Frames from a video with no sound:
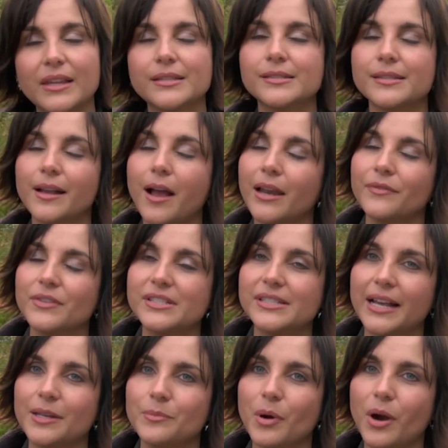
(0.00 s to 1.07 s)
this is kind of the
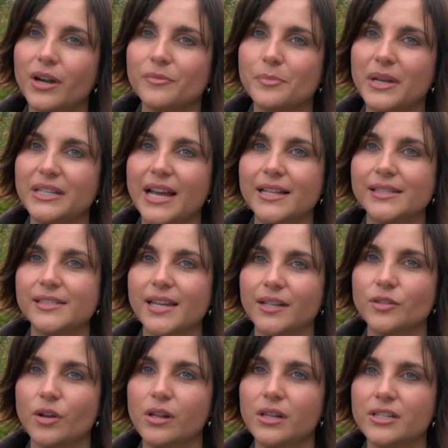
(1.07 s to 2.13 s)
second part of my dad's
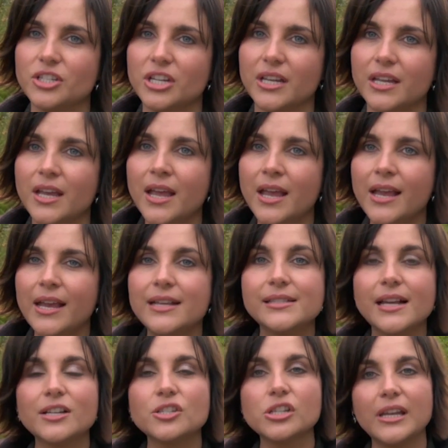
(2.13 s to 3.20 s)
technology. He's
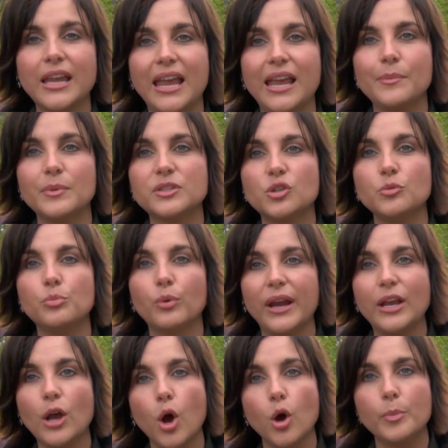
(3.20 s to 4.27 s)
actually able to
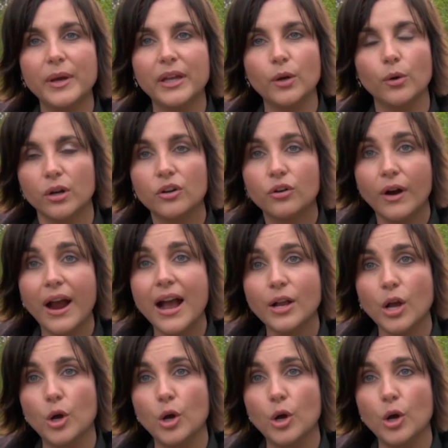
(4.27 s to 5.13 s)
break open or crack